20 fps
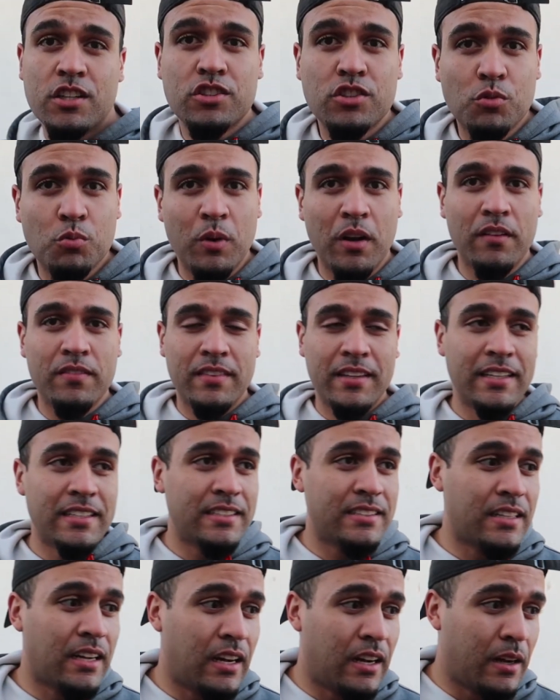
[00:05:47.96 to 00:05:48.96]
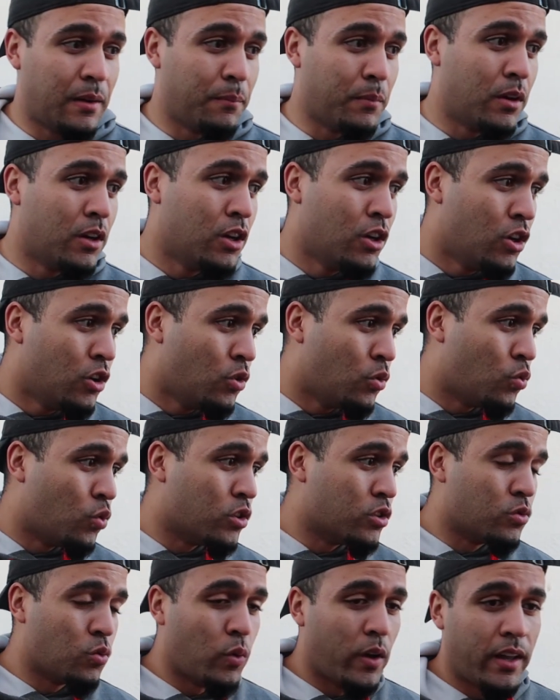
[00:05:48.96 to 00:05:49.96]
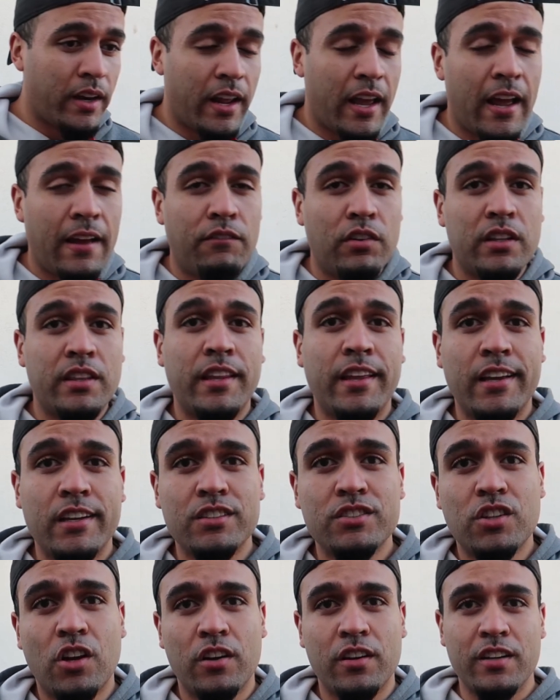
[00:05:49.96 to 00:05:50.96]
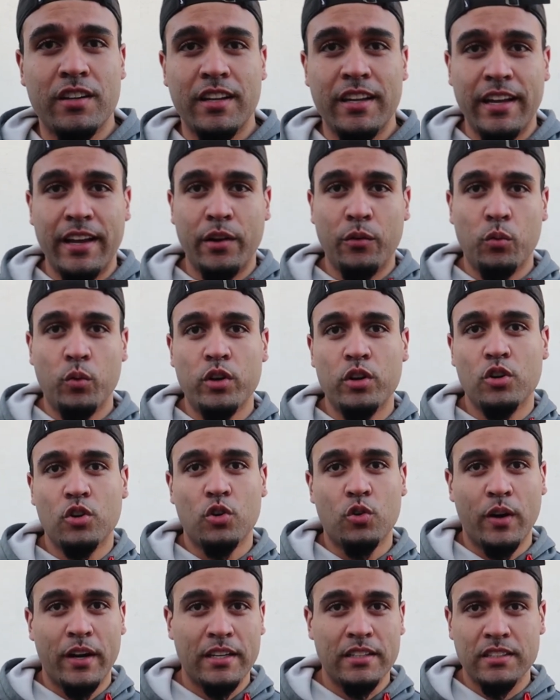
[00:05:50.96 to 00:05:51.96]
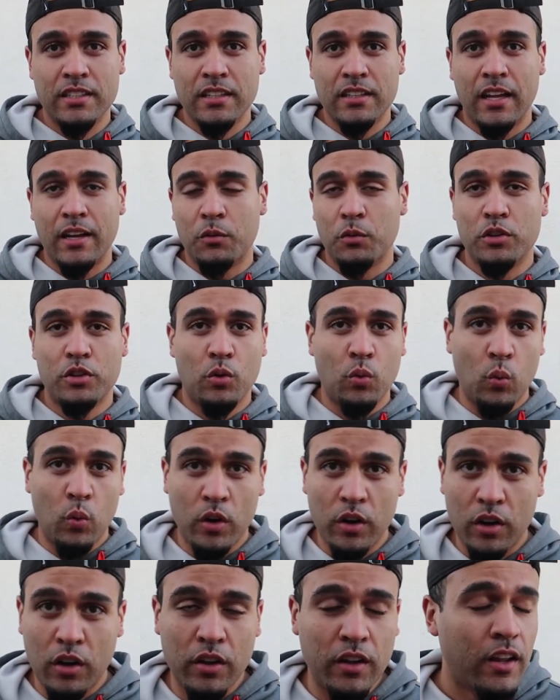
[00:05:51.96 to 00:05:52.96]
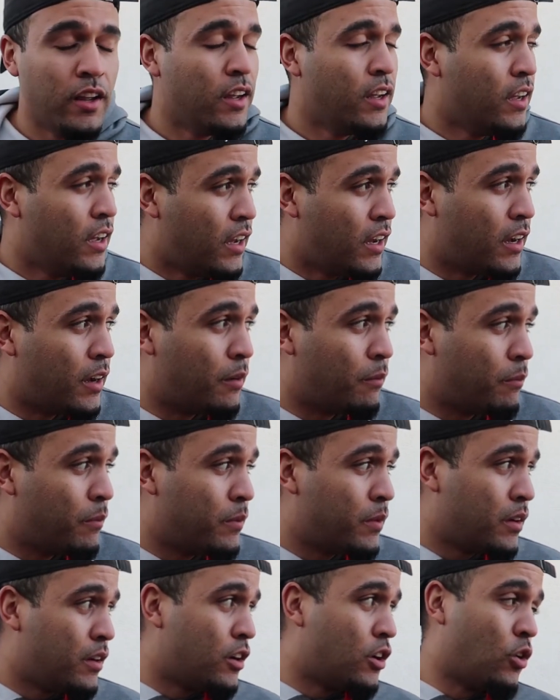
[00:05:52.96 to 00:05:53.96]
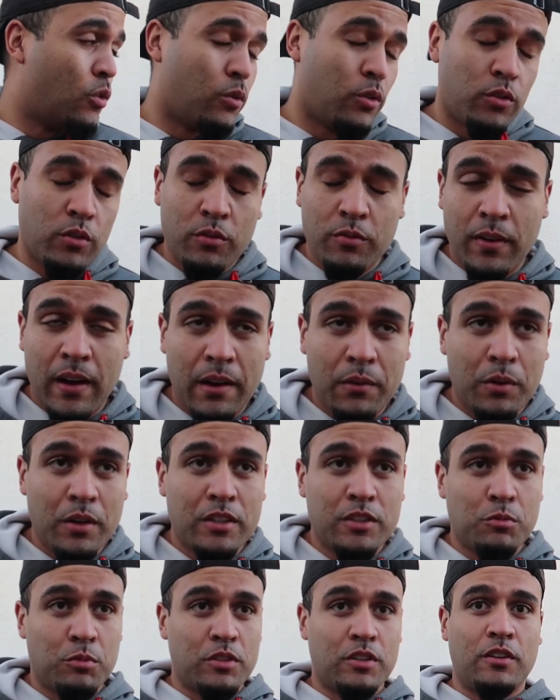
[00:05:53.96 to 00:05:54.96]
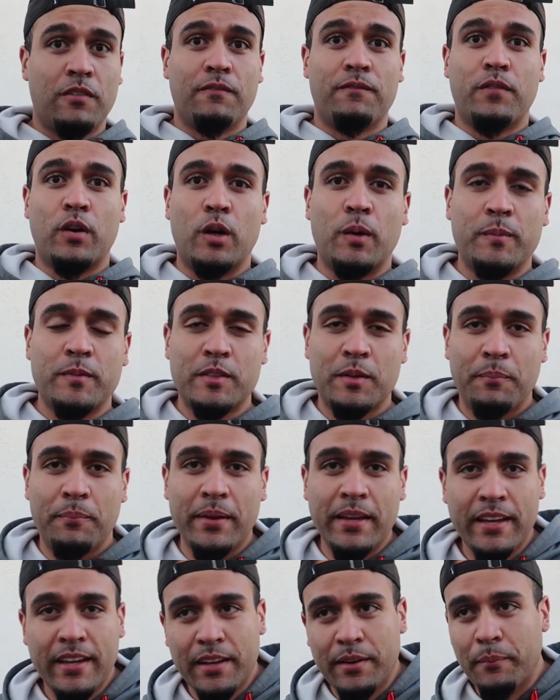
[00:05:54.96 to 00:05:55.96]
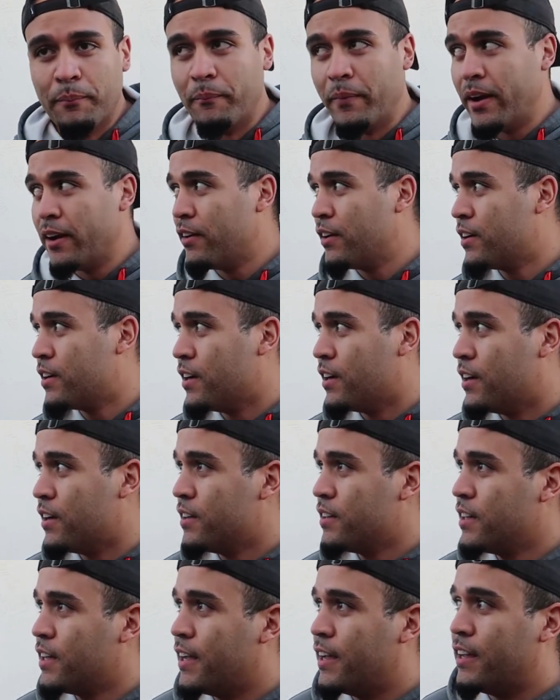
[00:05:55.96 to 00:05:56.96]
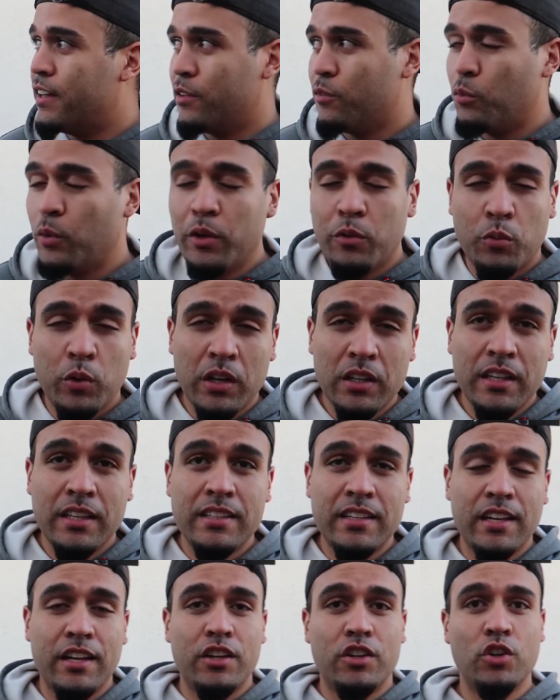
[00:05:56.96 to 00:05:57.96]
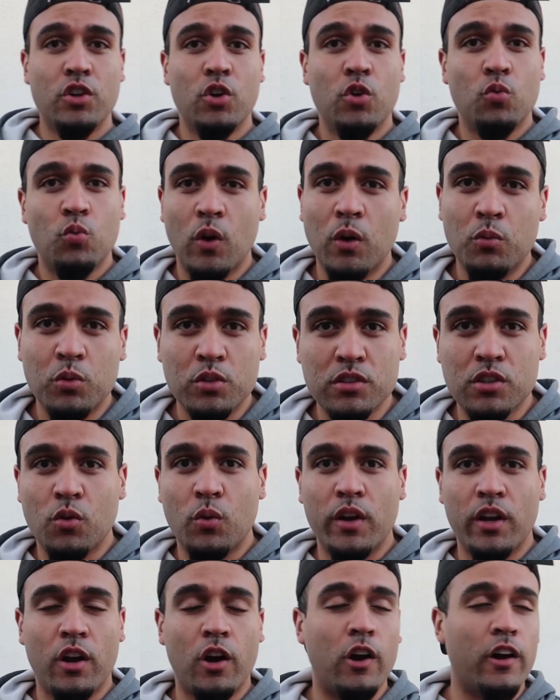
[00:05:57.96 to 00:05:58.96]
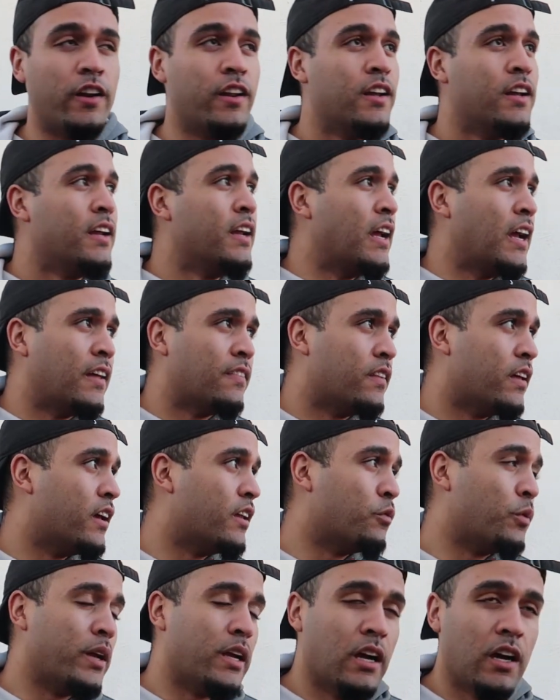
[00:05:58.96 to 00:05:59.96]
just around this time was when everything started to get real crazy, like with the world. Um, coronavirus was confirmed to be in America, and we really didn't know what was going on. And then we